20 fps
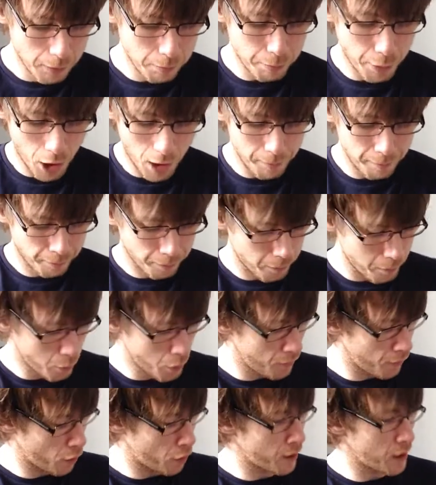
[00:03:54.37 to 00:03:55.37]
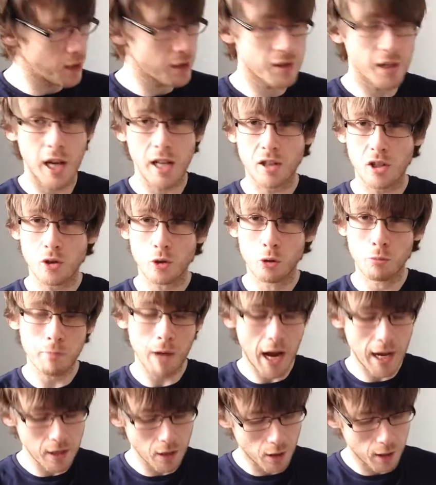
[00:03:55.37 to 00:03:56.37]
But moving on the inside, there's no
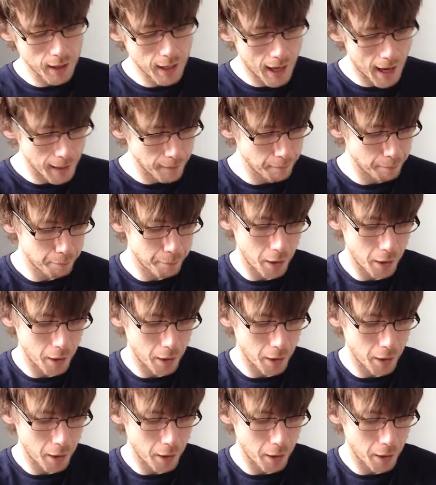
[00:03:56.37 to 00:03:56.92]
manual again.